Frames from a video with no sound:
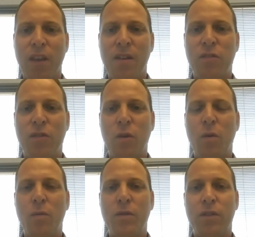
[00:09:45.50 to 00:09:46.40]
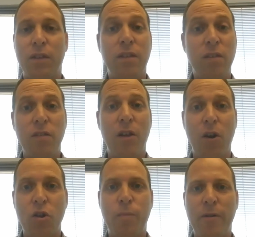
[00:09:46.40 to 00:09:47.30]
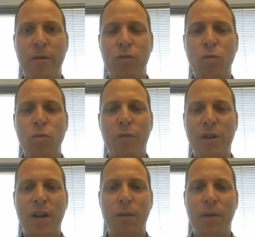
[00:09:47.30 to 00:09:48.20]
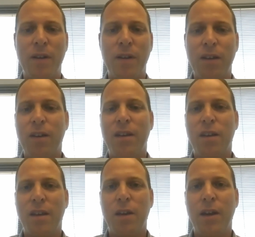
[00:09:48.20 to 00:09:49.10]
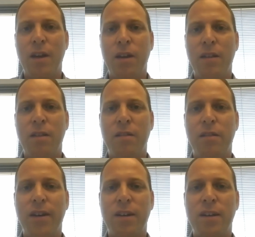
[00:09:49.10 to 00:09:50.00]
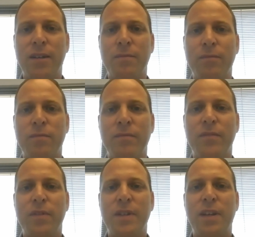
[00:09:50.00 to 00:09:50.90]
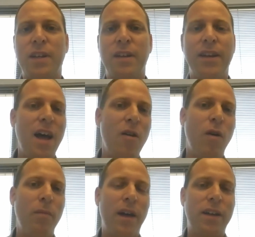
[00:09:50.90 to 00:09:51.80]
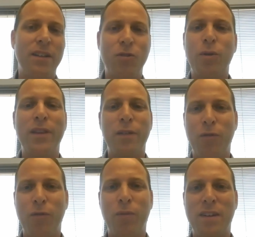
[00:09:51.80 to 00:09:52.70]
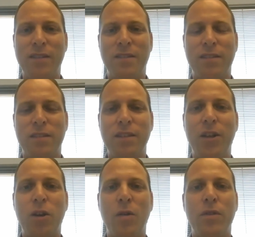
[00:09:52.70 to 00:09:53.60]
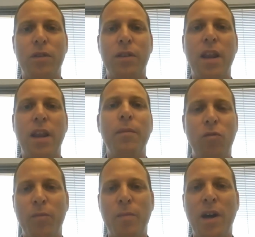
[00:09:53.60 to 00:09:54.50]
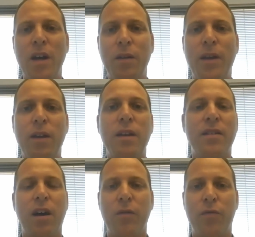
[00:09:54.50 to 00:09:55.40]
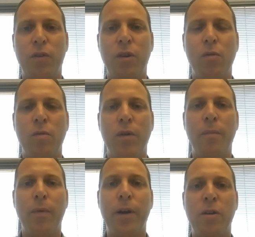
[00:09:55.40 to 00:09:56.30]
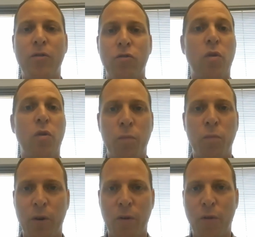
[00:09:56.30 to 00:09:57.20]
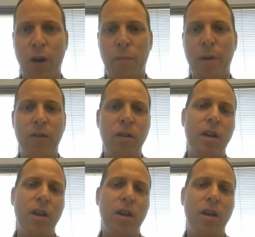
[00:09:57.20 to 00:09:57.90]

So this is a large barrier to overcome. And now I'm like in a totally different place. You know, the name Intuit behind me is kind of, you know, a better door opener for that matter.